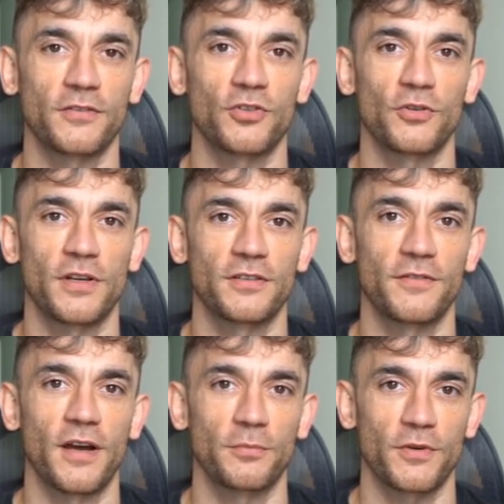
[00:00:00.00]
Junior
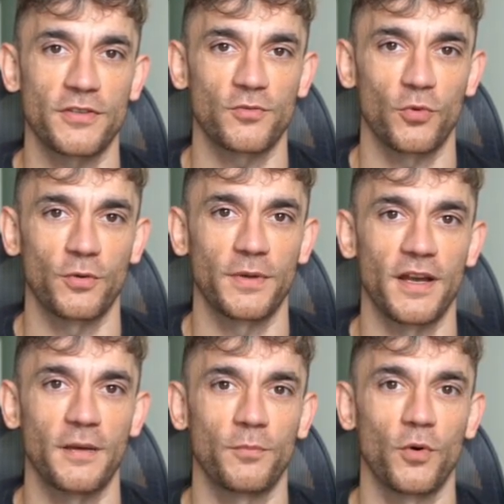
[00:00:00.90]
developers will
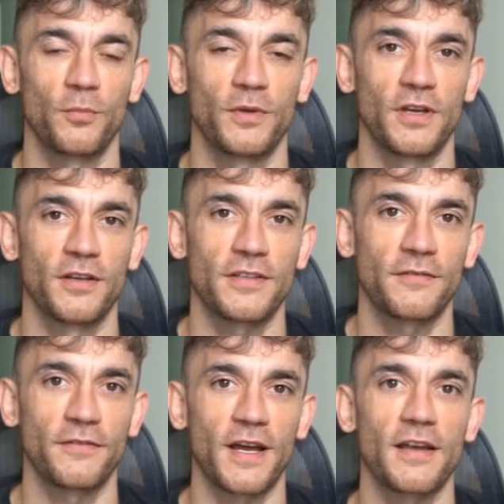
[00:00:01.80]
become more
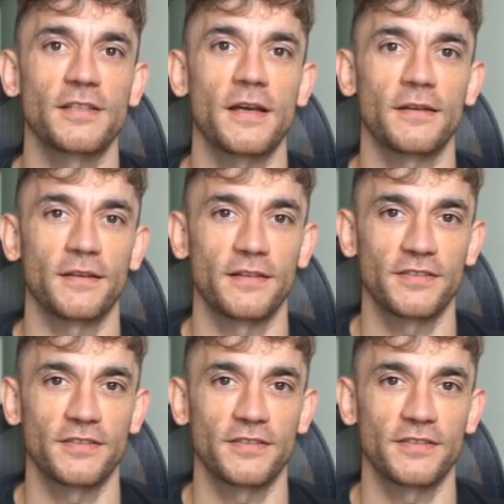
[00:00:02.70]
productive faster.